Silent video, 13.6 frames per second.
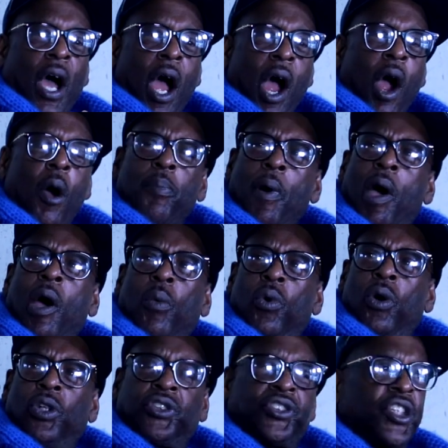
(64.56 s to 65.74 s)
hard part
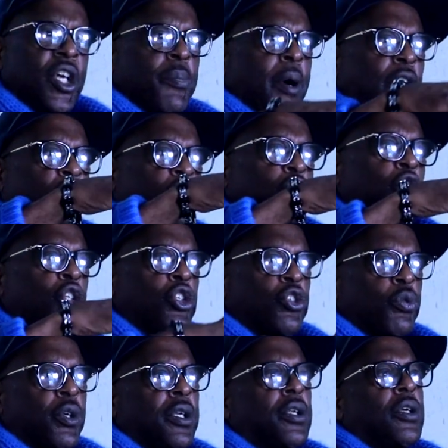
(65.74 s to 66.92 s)
was seeing my
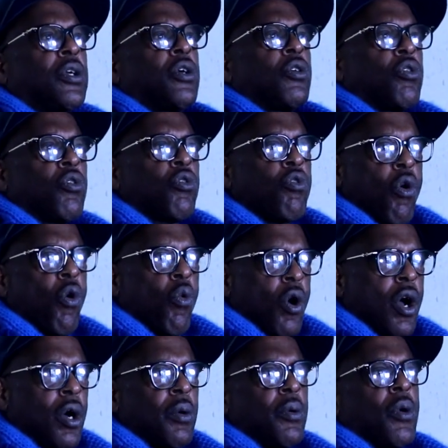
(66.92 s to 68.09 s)
children
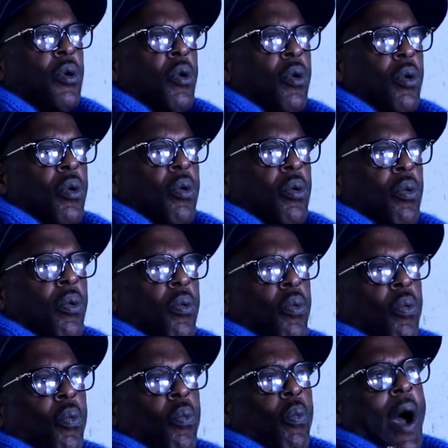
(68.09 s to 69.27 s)
grow up
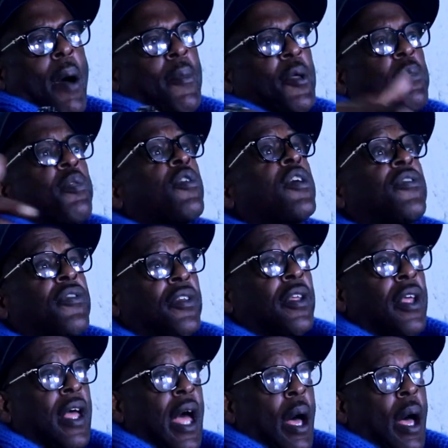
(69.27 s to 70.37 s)
while I'm in prison.